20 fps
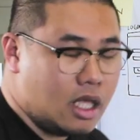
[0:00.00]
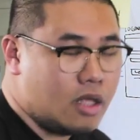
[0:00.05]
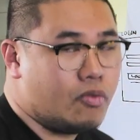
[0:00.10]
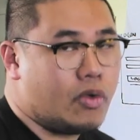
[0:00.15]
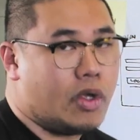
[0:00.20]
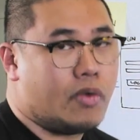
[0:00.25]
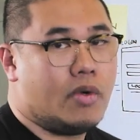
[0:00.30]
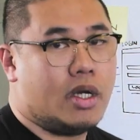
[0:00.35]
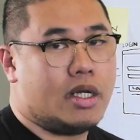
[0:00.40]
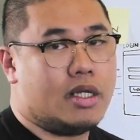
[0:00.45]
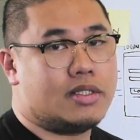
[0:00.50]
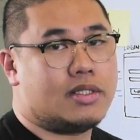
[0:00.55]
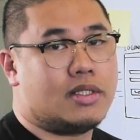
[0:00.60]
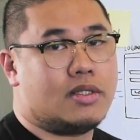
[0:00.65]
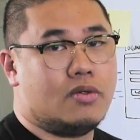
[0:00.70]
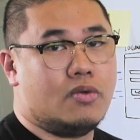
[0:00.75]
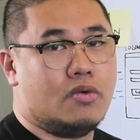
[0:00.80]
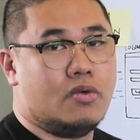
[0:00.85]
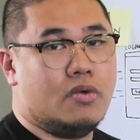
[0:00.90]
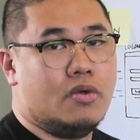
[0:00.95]
that we wanted
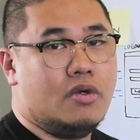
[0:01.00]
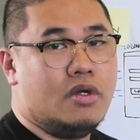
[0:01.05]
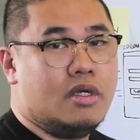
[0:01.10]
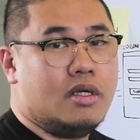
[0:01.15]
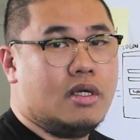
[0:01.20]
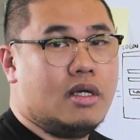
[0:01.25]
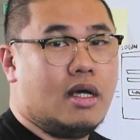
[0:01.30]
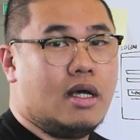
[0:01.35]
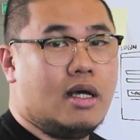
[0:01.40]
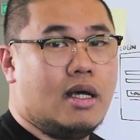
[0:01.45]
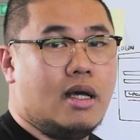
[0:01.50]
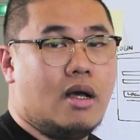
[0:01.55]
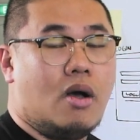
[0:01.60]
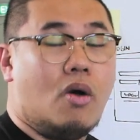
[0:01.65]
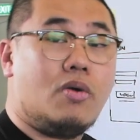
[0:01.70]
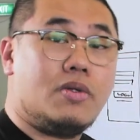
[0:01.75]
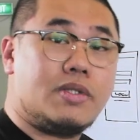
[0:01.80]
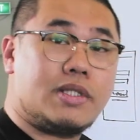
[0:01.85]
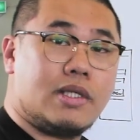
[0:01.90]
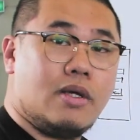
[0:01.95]
to
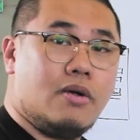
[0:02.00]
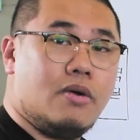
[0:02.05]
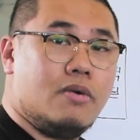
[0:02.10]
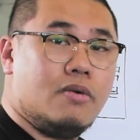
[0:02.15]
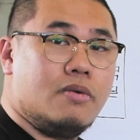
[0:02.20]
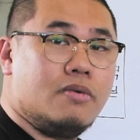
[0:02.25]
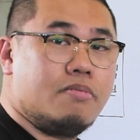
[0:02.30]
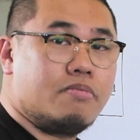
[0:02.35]
also